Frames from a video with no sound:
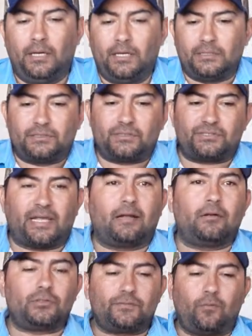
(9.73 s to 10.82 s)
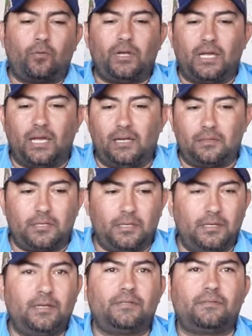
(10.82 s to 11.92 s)
This is Anglers 48.
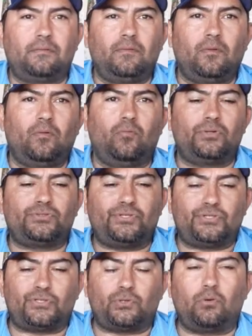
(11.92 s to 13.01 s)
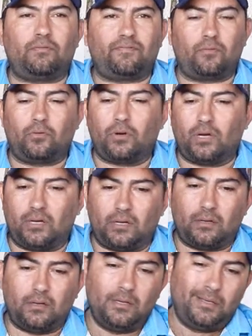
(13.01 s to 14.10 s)
What's in store
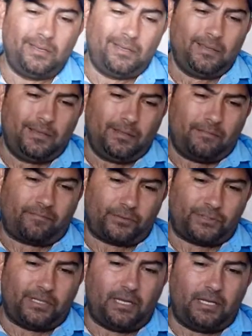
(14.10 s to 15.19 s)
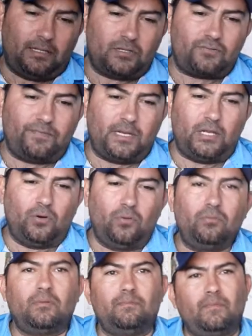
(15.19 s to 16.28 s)
for today in this
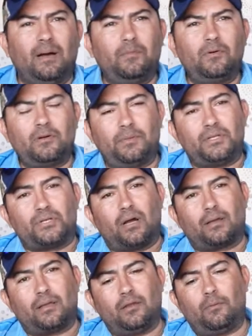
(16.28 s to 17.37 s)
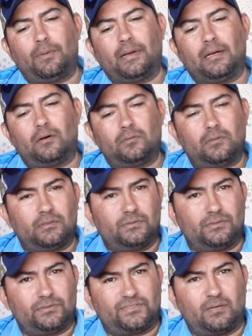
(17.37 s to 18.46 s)
video? I'm going to be talking about
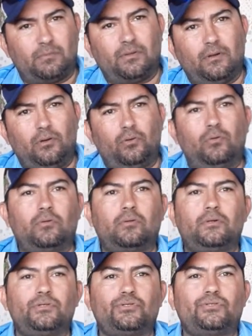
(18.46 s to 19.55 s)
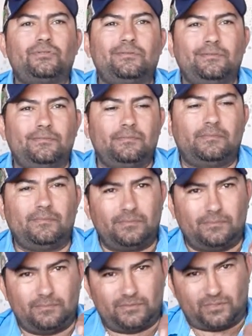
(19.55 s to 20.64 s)
some of the lures,
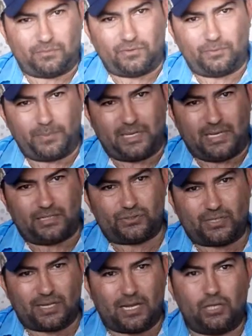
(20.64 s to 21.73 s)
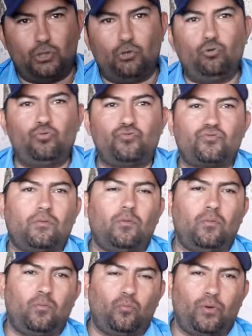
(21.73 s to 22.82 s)
some of the baits that I use
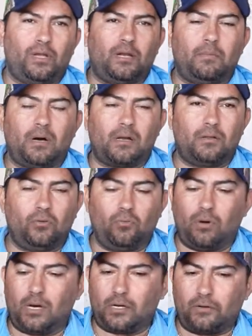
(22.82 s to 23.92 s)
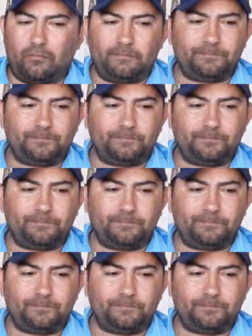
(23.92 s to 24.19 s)
when I'm out in the water.